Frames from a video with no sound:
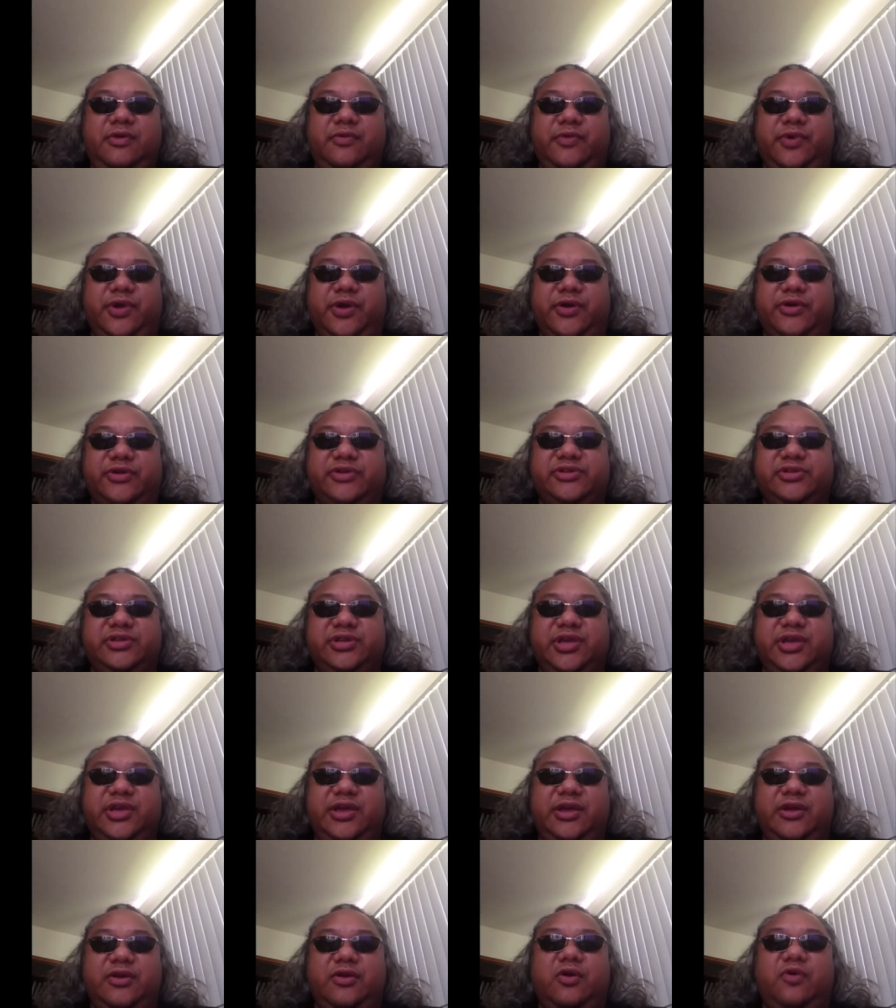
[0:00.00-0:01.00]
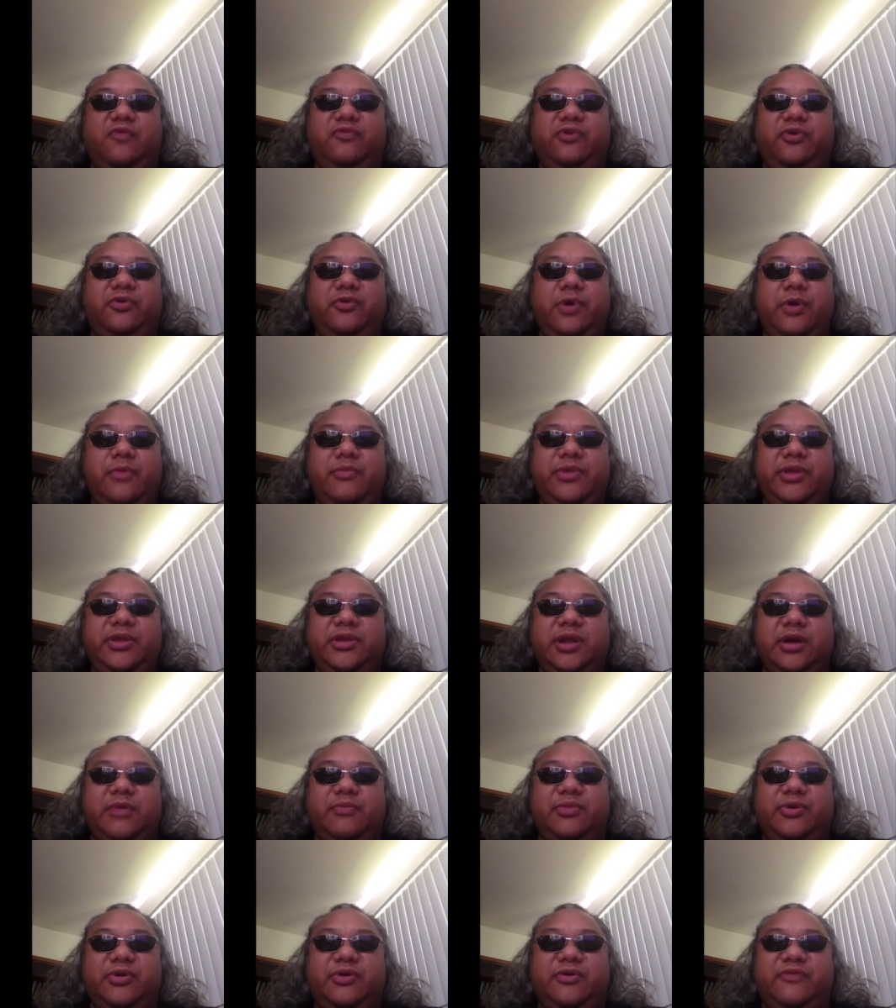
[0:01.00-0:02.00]
we are seeing an overwhelming
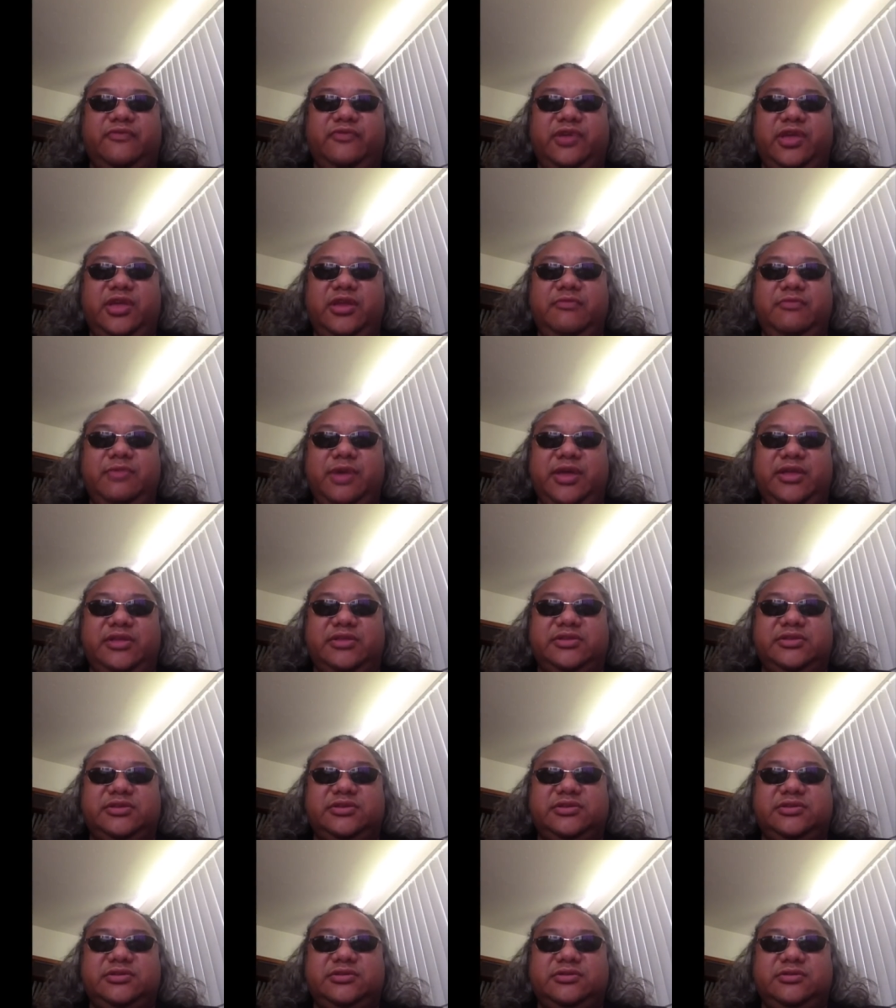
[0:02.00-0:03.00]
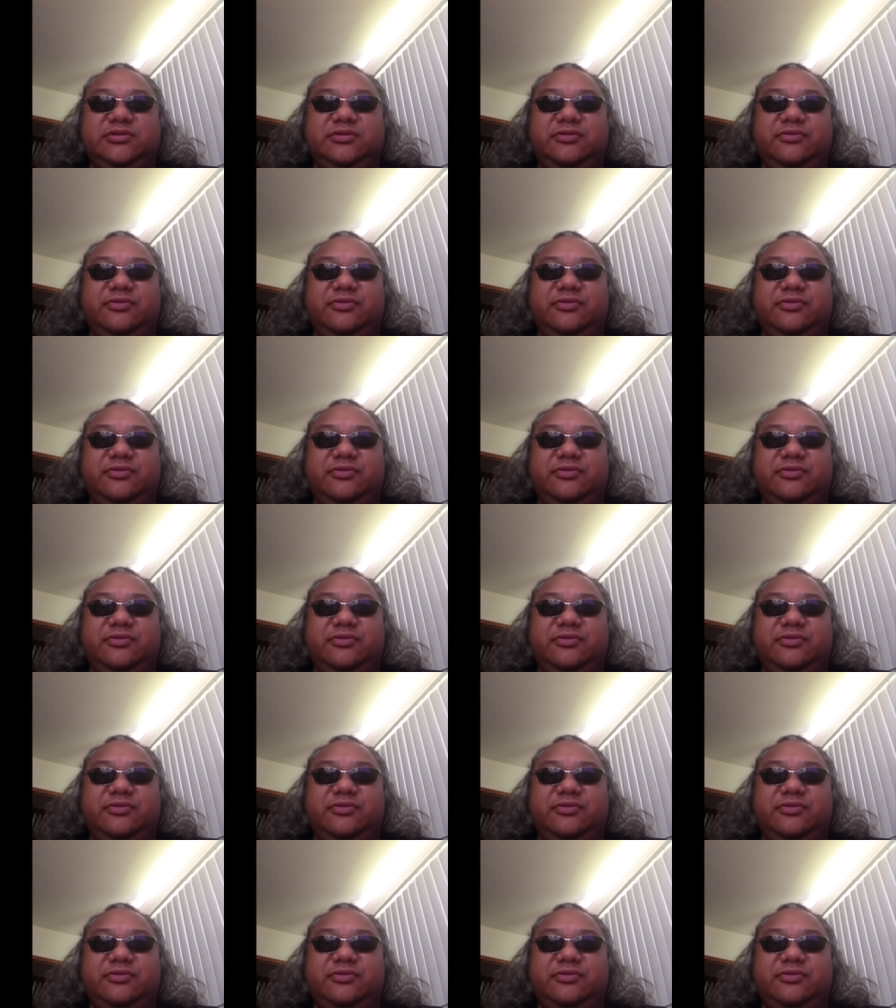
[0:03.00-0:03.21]
number of inmates